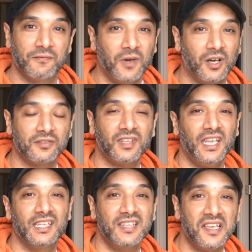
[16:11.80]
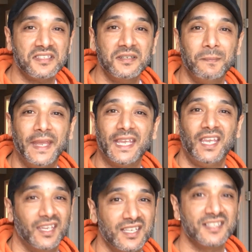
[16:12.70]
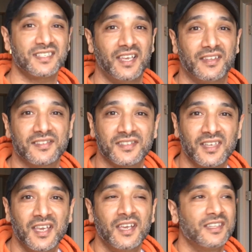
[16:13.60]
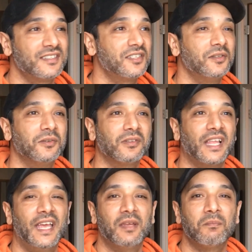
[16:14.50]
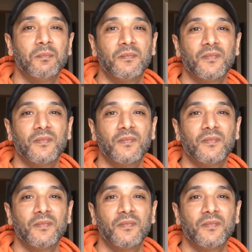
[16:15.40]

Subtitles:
involved. It doesn't make any sense to let